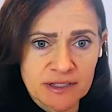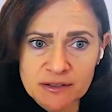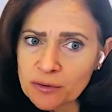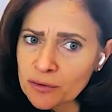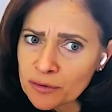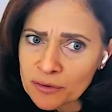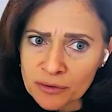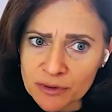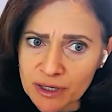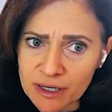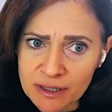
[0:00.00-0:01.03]
of this
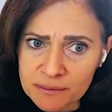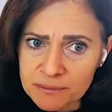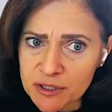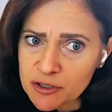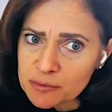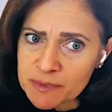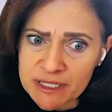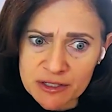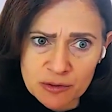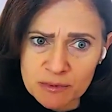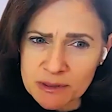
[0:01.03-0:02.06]
whole
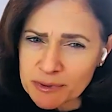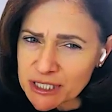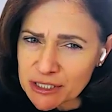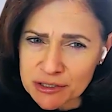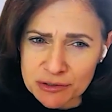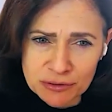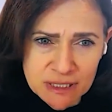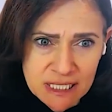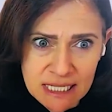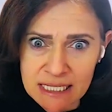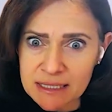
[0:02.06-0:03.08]
human potential,
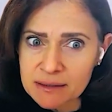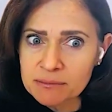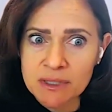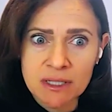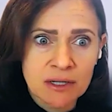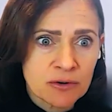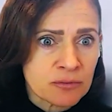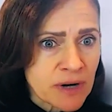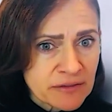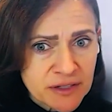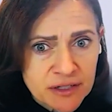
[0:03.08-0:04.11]
team,
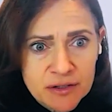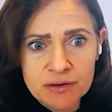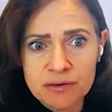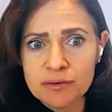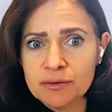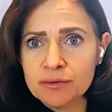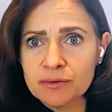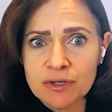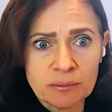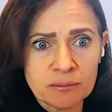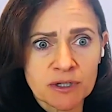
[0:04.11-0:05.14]
revenue,
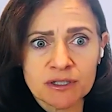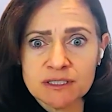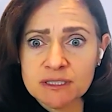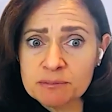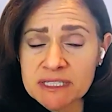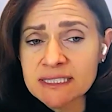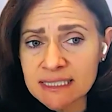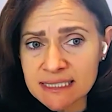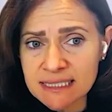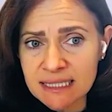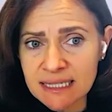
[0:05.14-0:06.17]
numbers,
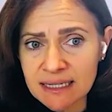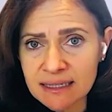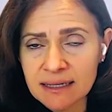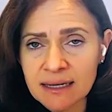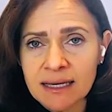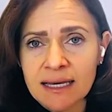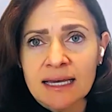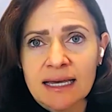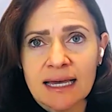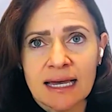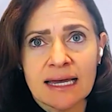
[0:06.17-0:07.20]
business thing.
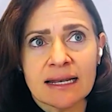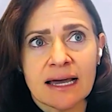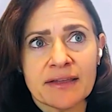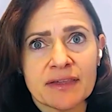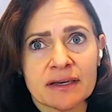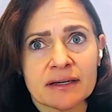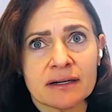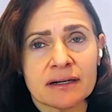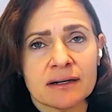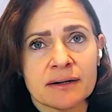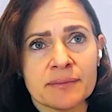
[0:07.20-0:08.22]
And I think
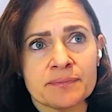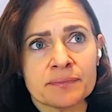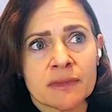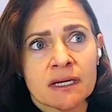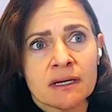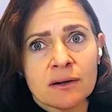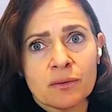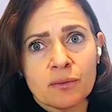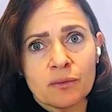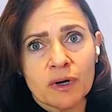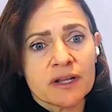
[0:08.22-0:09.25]

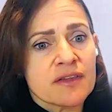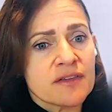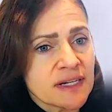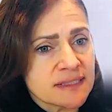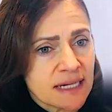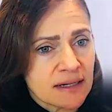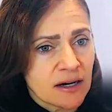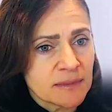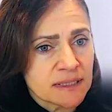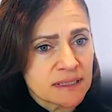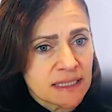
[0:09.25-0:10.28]
one of the things I
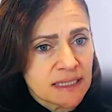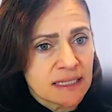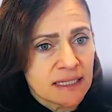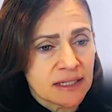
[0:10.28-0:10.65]
commonly